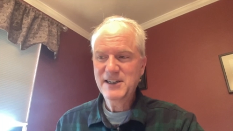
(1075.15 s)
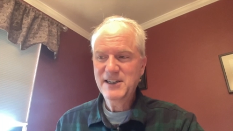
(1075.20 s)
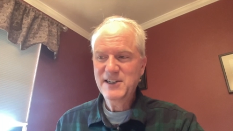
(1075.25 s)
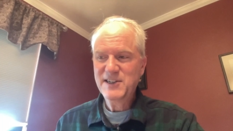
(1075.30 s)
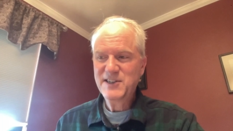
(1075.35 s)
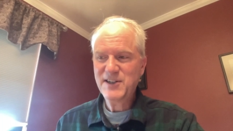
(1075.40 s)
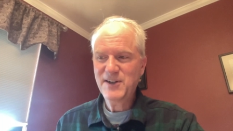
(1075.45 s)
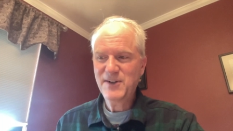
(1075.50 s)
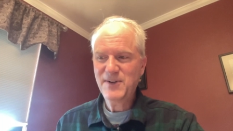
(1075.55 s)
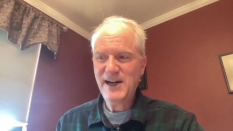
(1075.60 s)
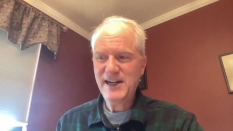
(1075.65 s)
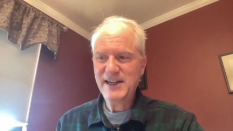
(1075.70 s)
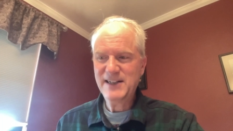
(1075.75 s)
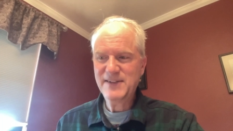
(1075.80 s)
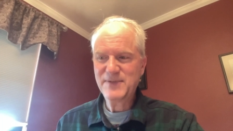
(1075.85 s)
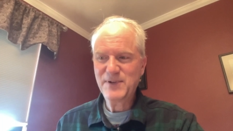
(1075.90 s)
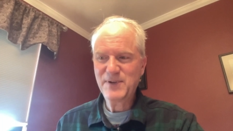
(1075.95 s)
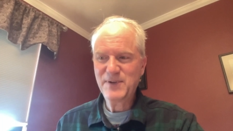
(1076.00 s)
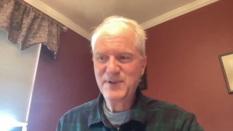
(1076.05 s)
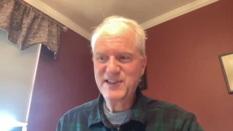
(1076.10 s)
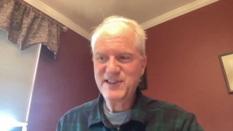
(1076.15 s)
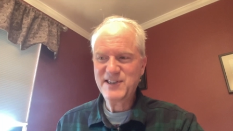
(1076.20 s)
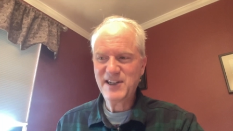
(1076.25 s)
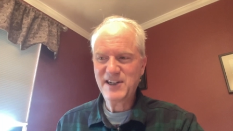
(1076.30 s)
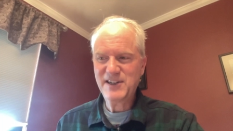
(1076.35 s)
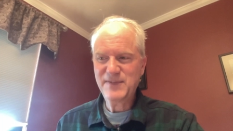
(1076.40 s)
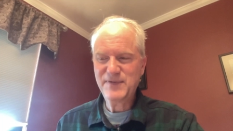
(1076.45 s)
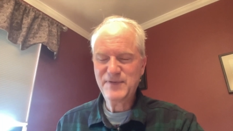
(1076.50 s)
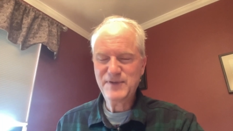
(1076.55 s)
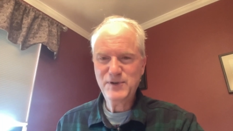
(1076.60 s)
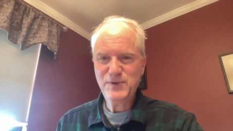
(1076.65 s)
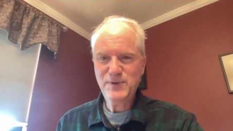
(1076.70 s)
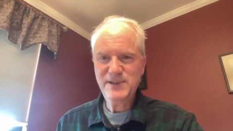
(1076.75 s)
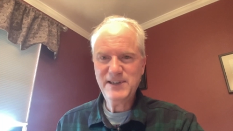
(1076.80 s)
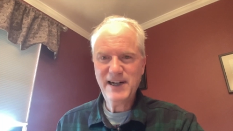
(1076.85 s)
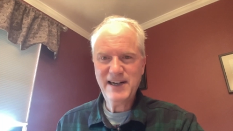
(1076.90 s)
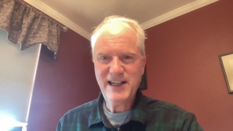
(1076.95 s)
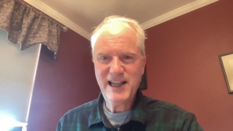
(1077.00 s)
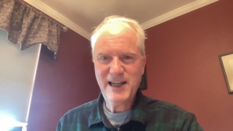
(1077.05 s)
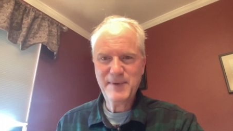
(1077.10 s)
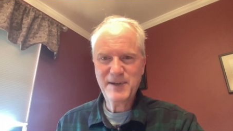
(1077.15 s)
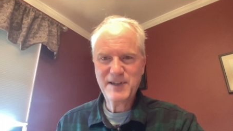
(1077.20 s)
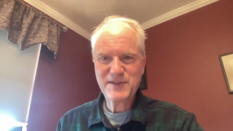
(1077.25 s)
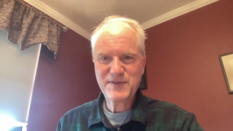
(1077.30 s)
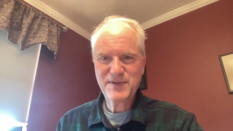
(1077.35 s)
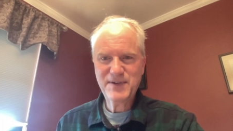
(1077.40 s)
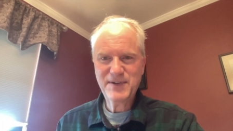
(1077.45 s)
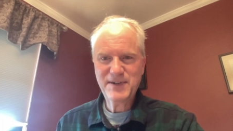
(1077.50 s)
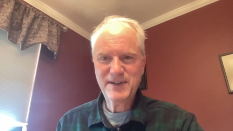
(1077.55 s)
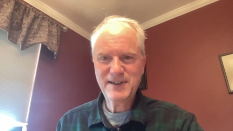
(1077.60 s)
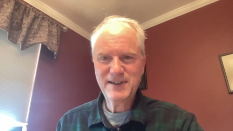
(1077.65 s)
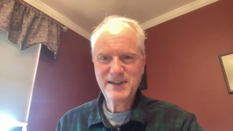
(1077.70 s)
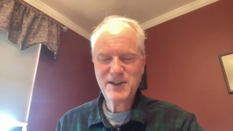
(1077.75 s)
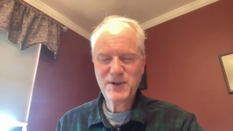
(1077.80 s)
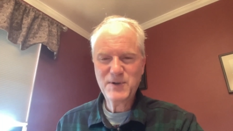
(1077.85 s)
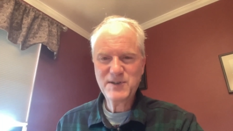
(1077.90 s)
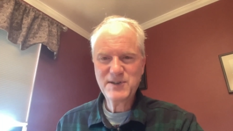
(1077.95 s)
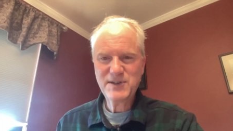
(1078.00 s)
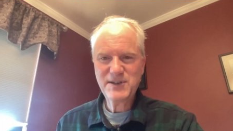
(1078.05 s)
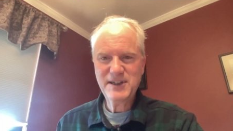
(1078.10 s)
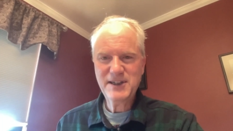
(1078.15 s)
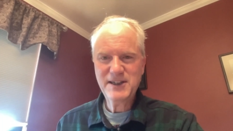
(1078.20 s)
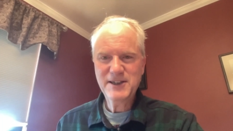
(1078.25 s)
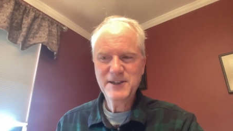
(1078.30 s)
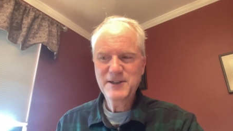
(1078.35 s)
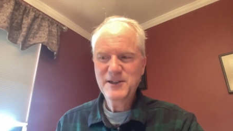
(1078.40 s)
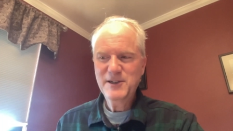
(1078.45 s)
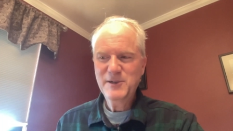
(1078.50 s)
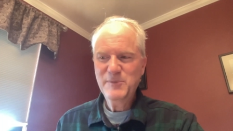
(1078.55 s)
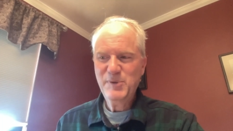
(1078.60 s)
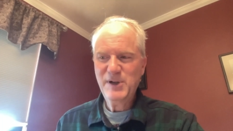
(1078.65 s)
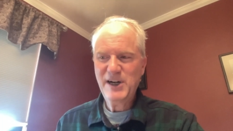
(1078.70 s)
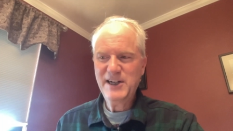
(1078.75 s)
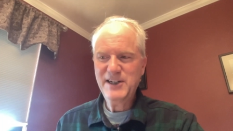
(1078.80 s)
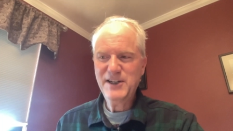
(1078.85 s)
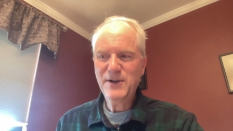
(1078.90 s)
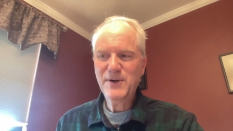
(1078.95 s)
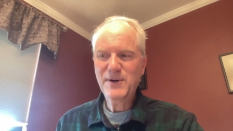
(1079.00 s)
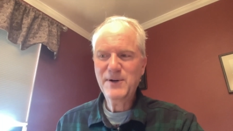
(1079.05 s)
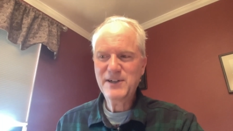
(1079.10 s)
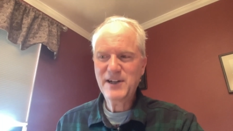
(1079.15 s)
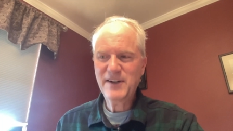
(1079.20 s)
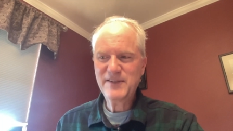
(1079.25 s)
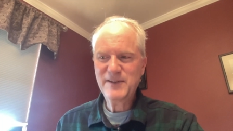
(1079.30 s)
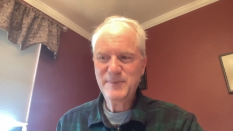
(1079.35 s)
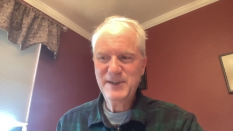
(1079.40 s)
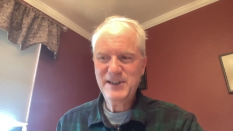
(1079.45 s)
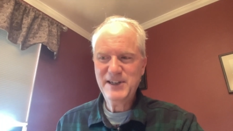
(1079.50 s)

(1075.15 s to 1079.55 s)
So I didn't really study fluid dynamics very closely, but I know enough to be